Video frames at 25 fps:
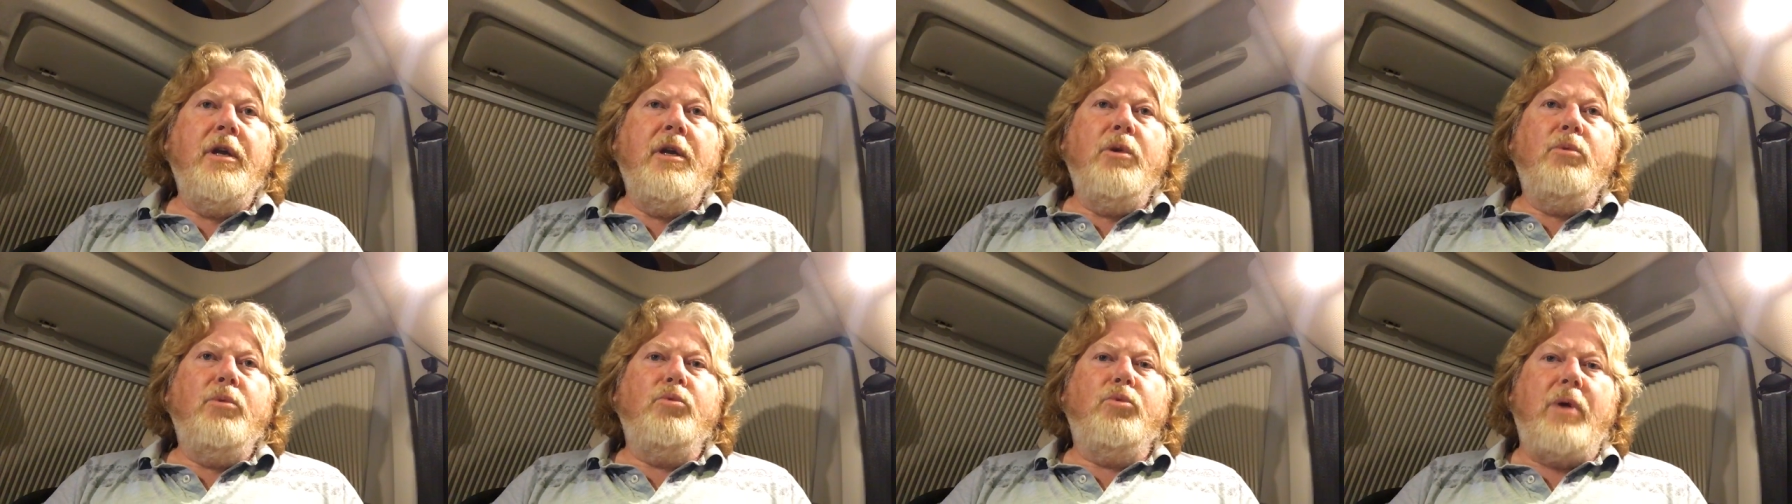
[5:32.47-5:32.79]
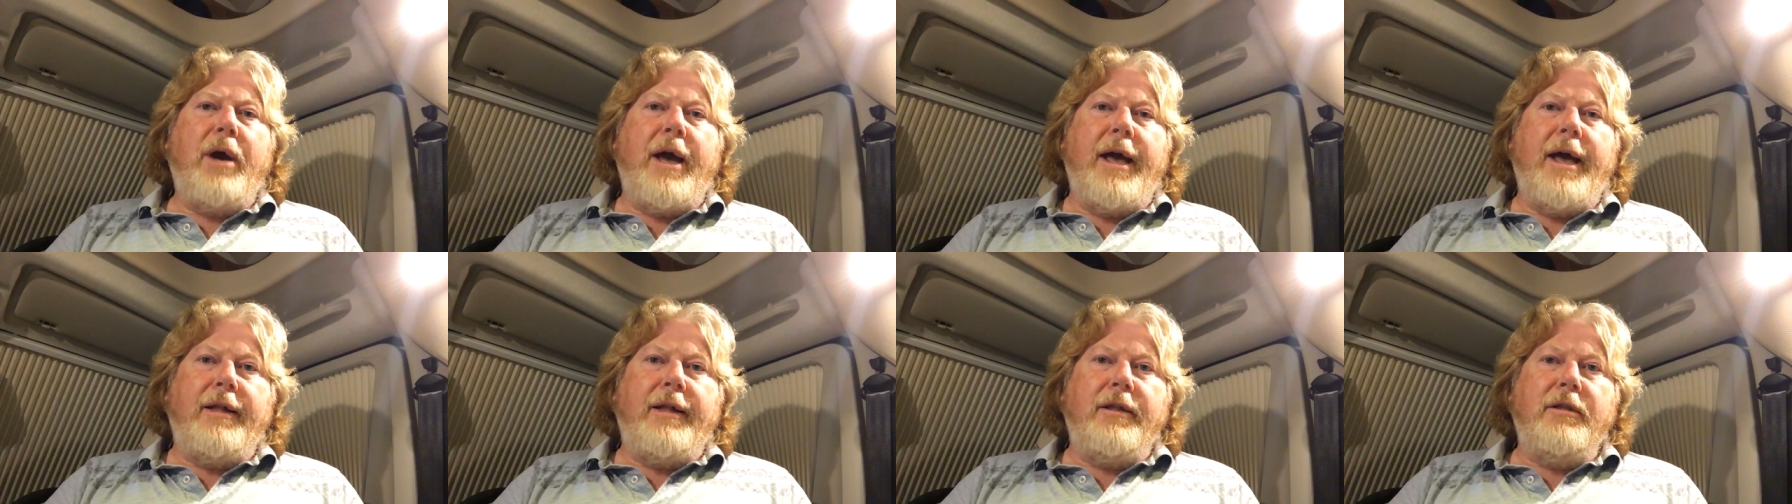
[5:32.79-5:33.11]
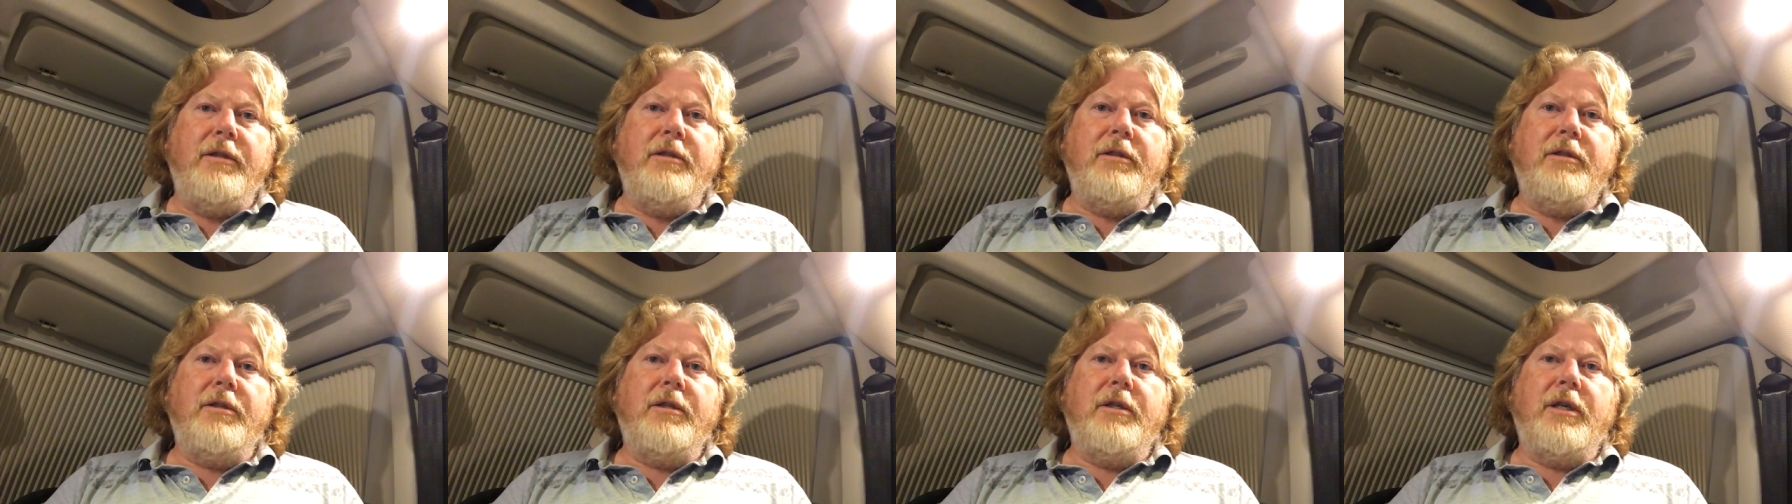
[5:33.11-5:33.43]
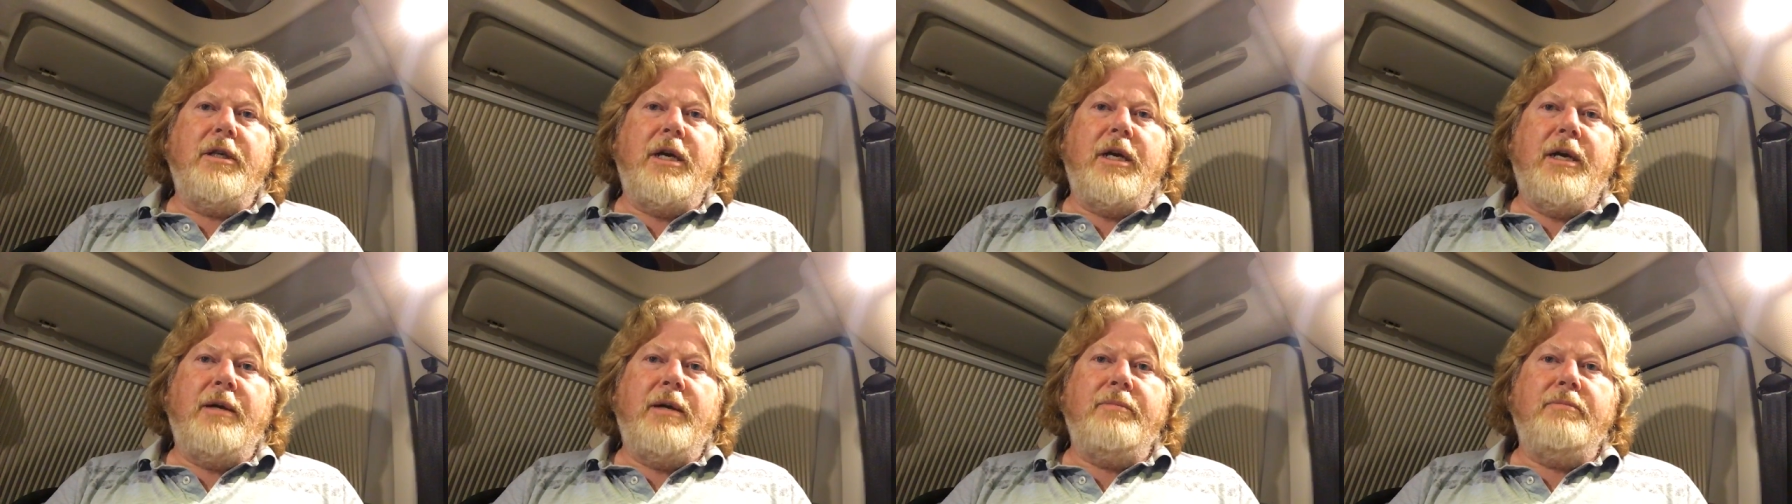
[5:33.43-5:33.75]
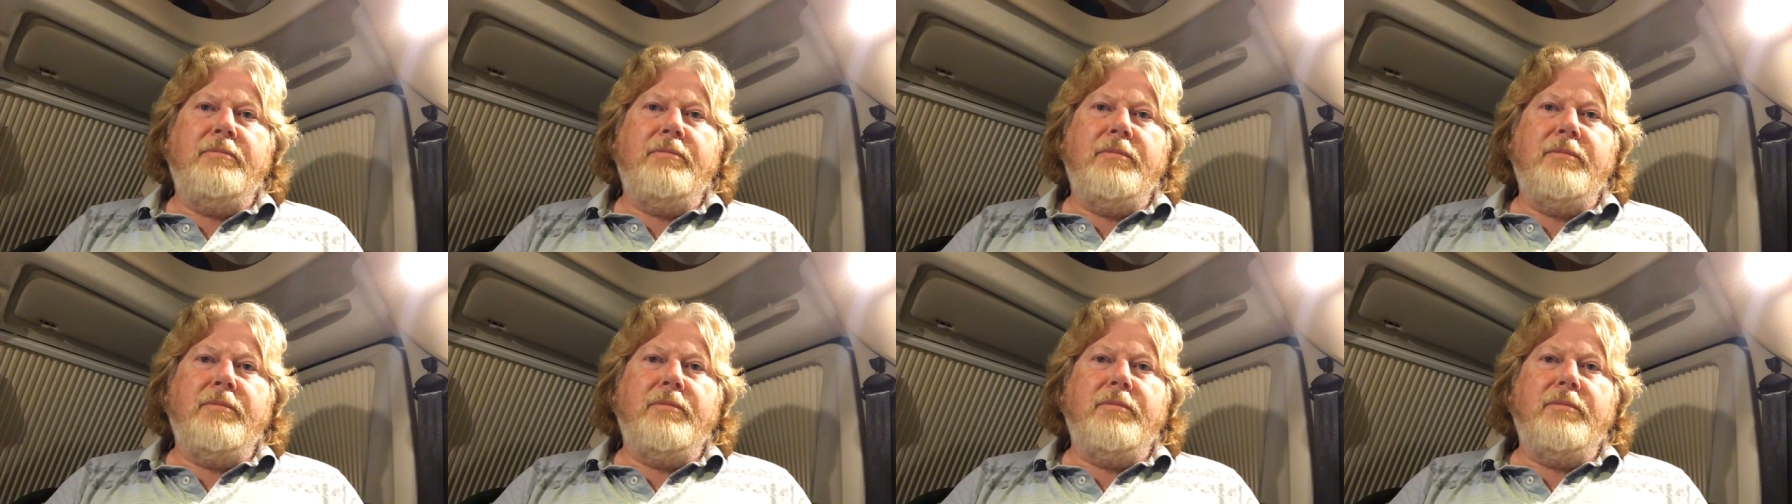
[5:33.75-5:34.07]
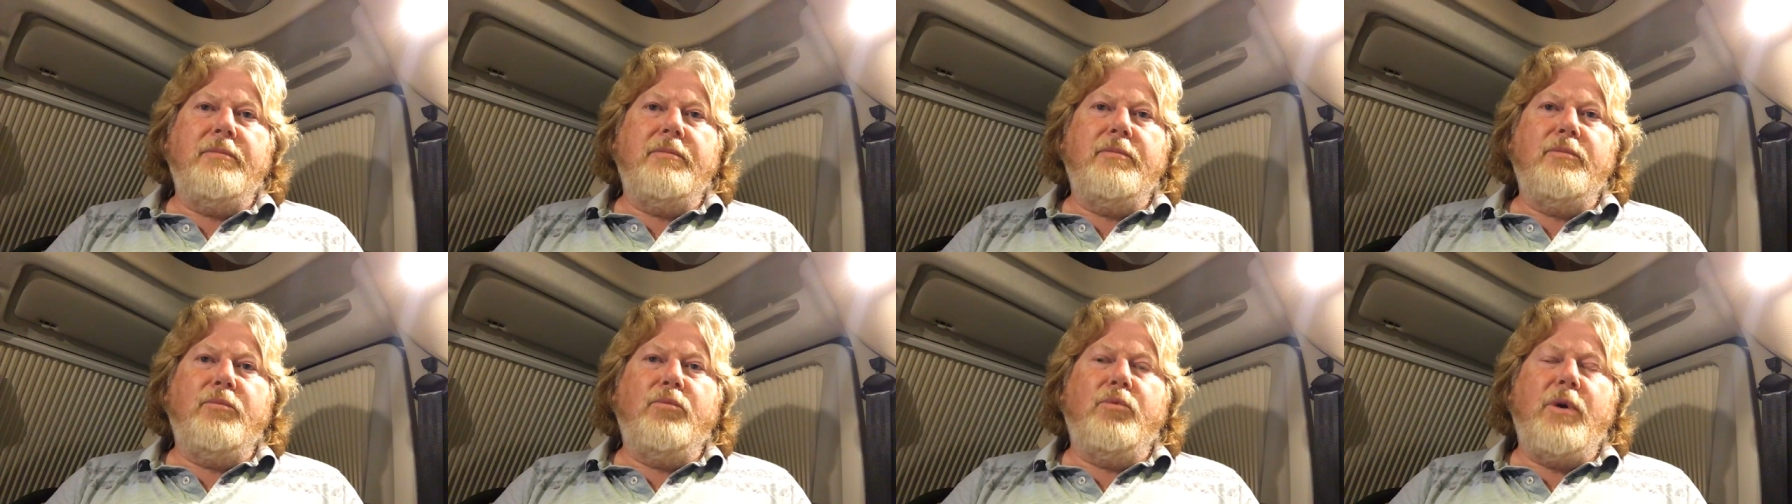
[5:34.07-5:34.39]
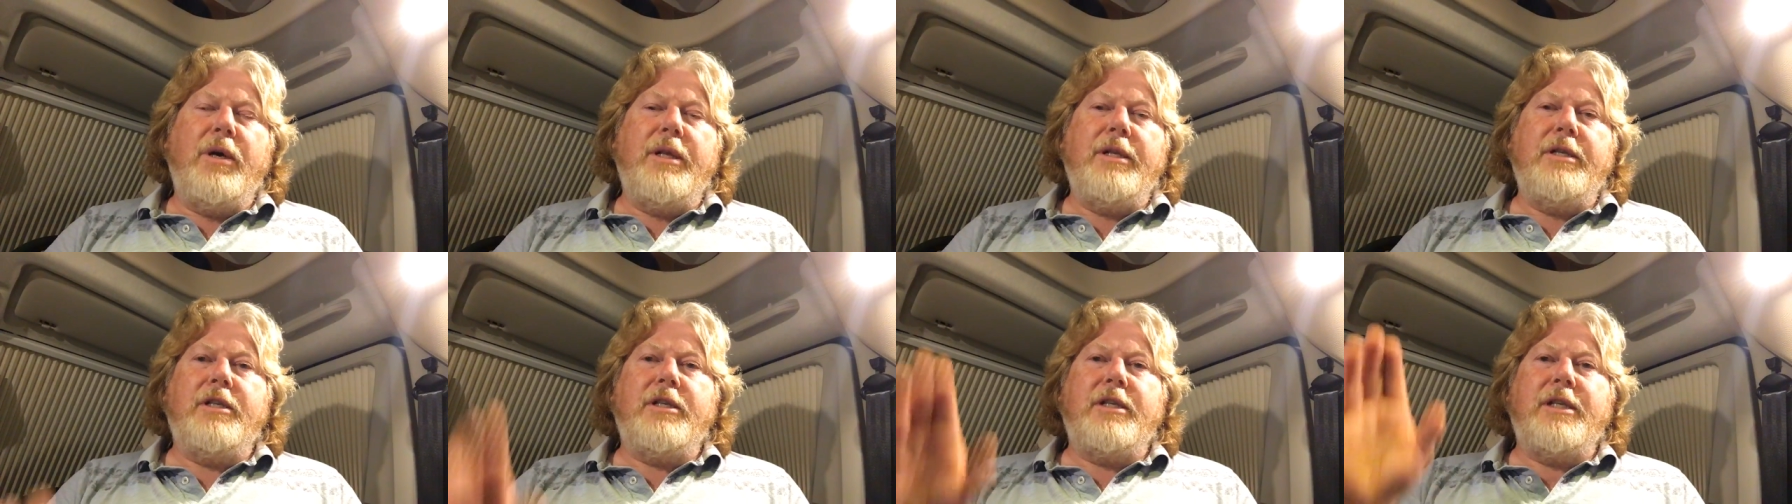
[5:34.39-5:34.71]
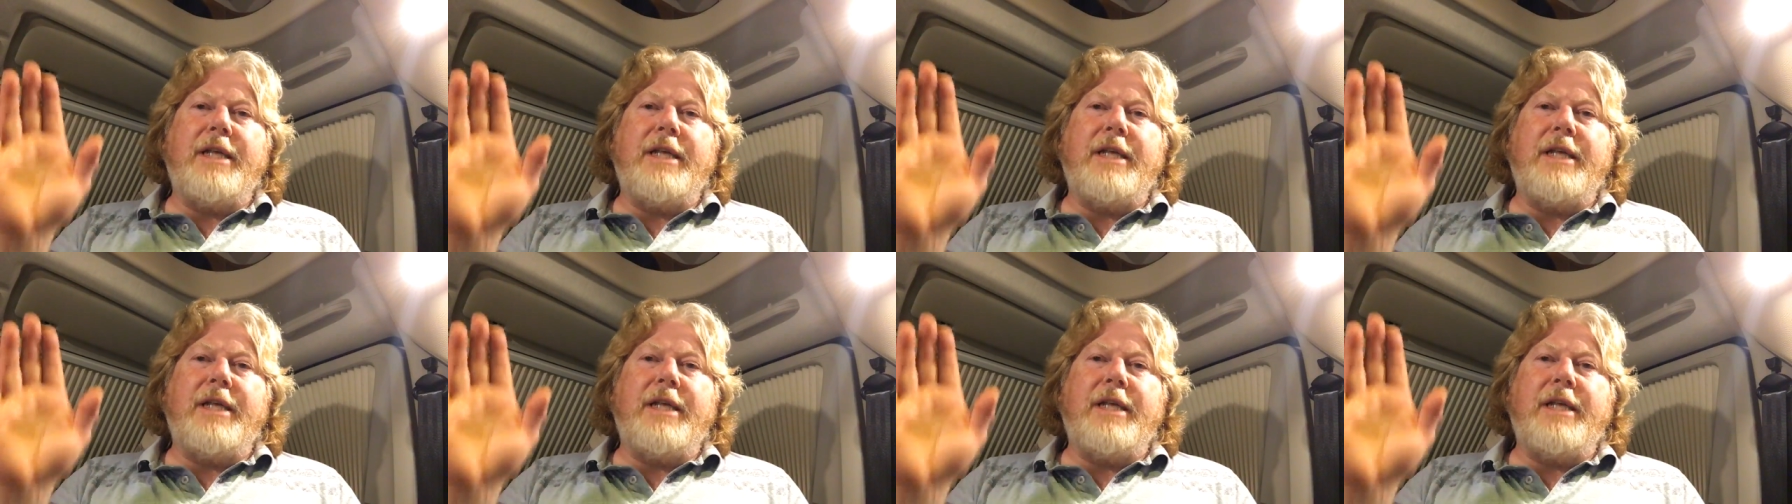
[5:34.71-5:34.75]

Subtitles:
Well, once